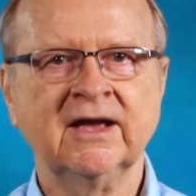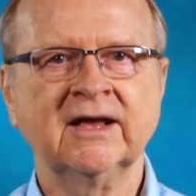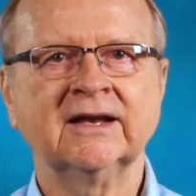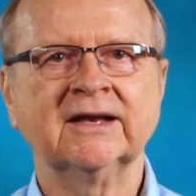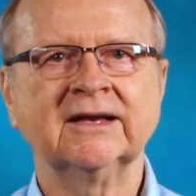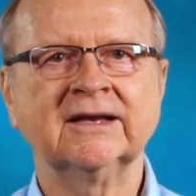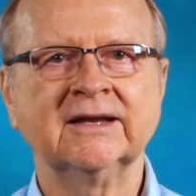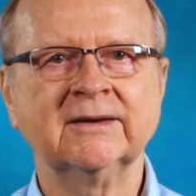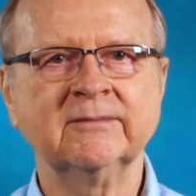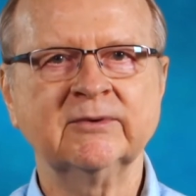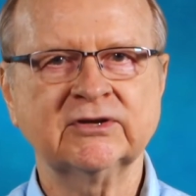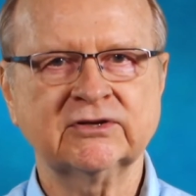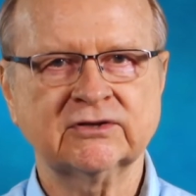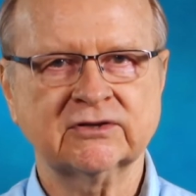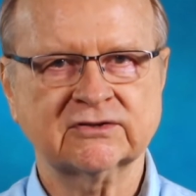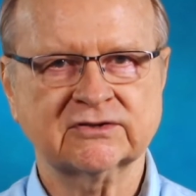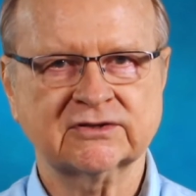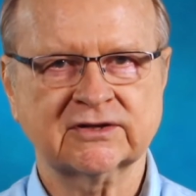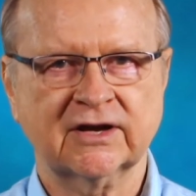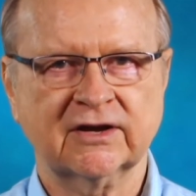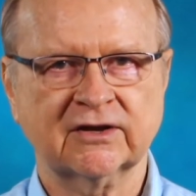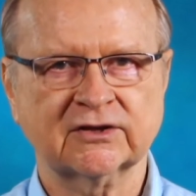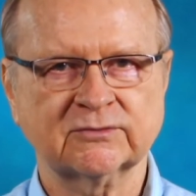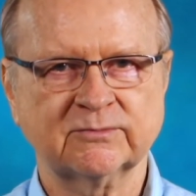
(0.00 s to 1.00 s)
Limit your
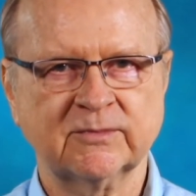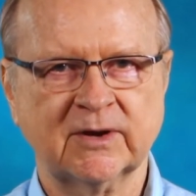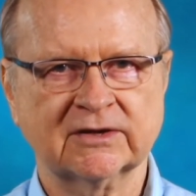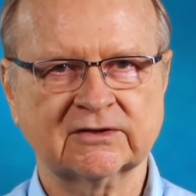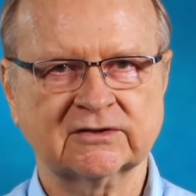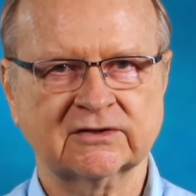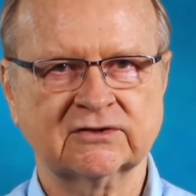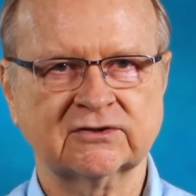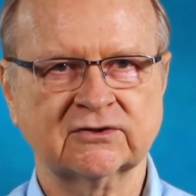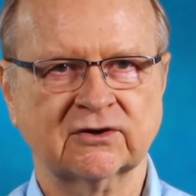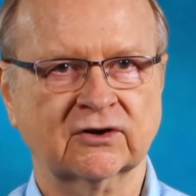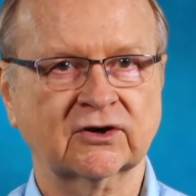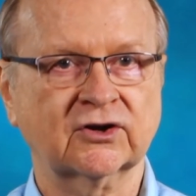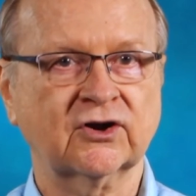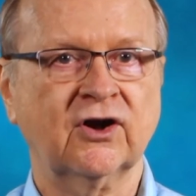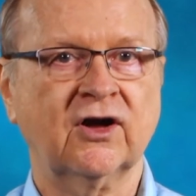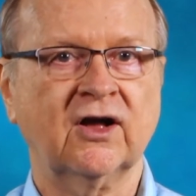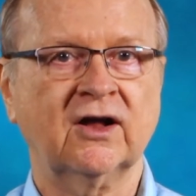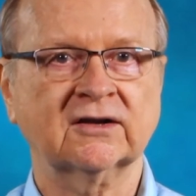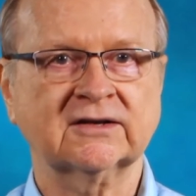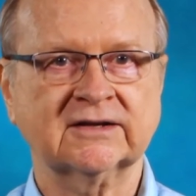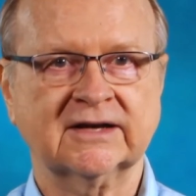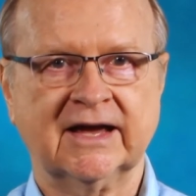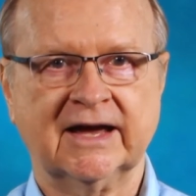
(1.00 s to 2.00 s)
sales message or
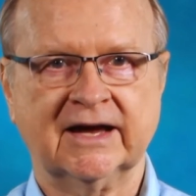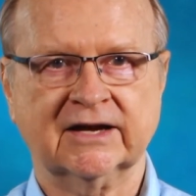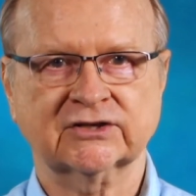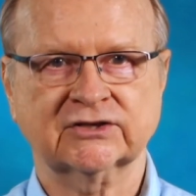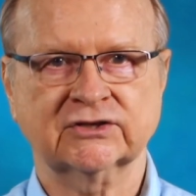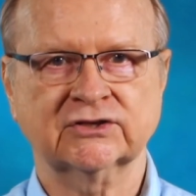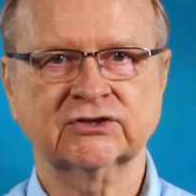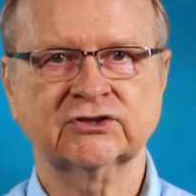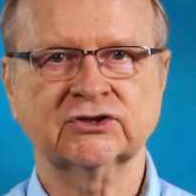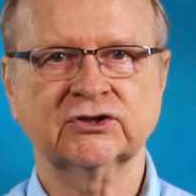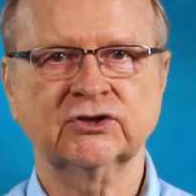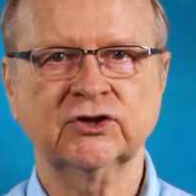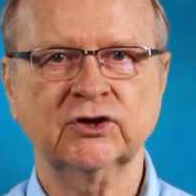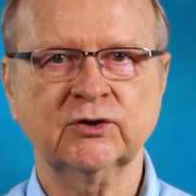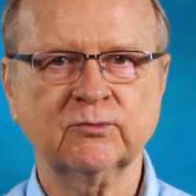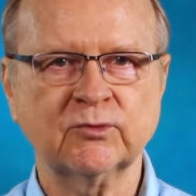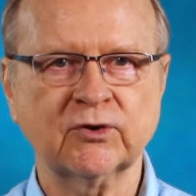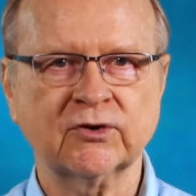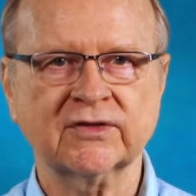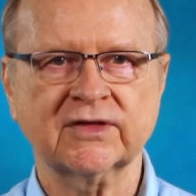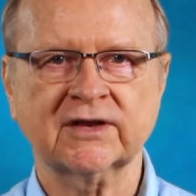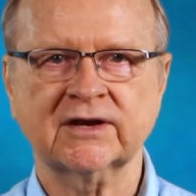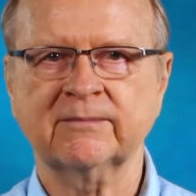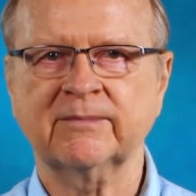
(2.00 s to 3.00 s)
call to action to no
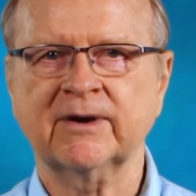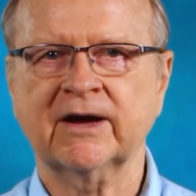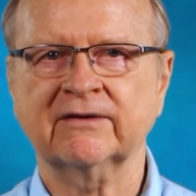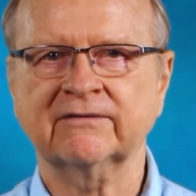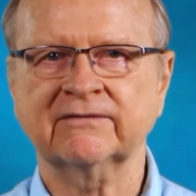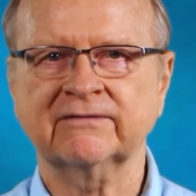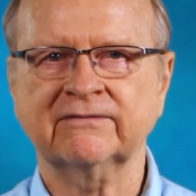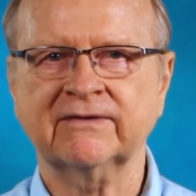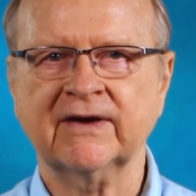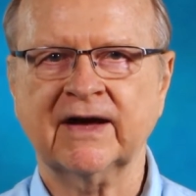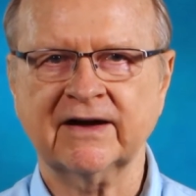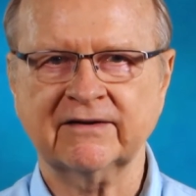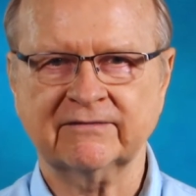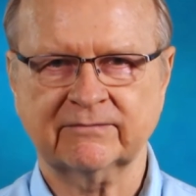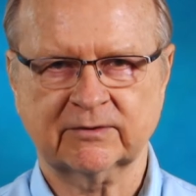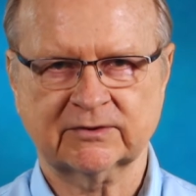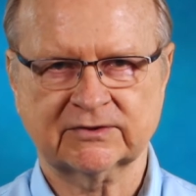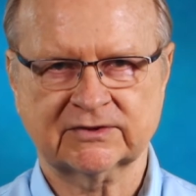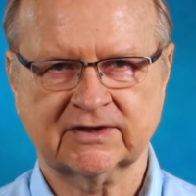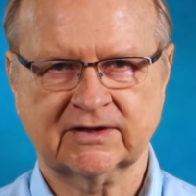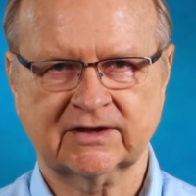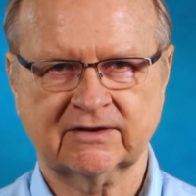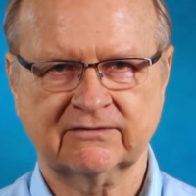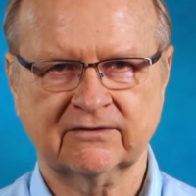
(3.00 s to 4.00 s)
more than about
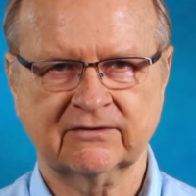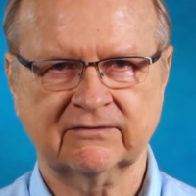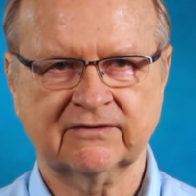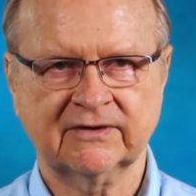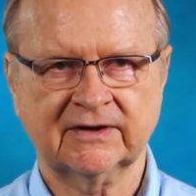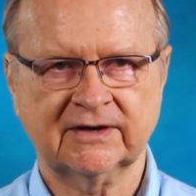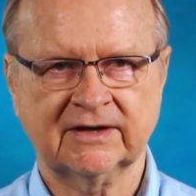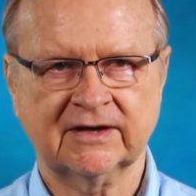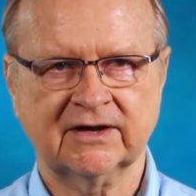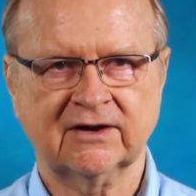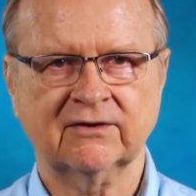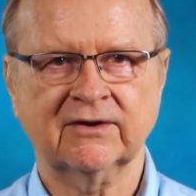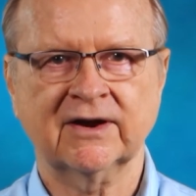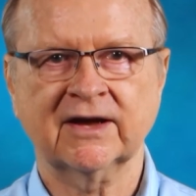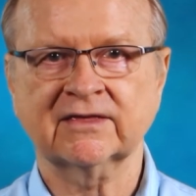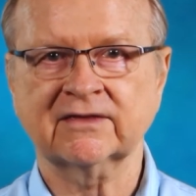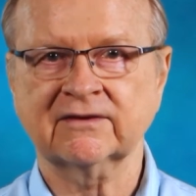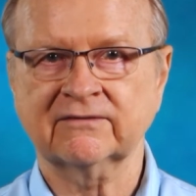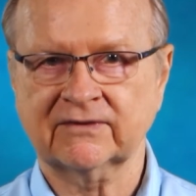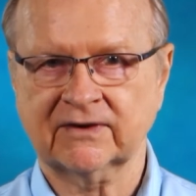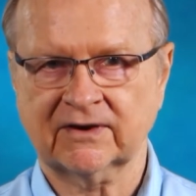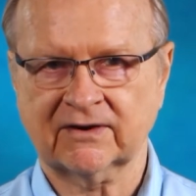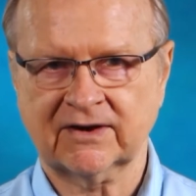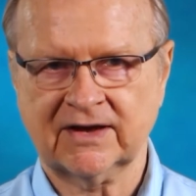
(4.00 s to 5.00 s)
5% of your video at
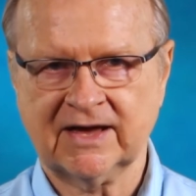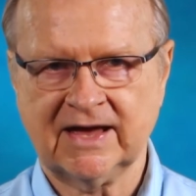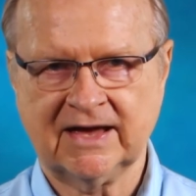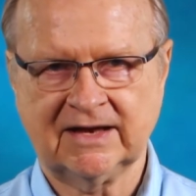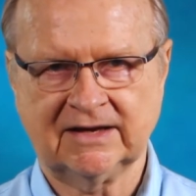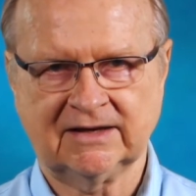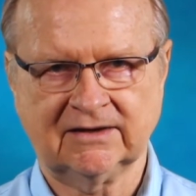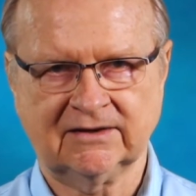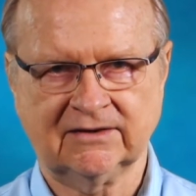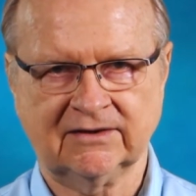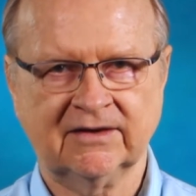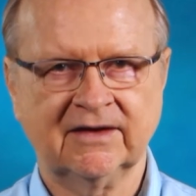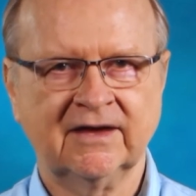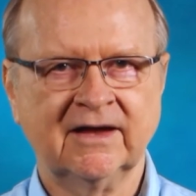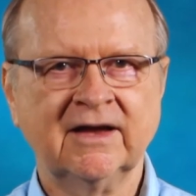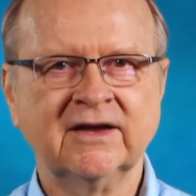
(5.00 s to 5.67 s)
the very end.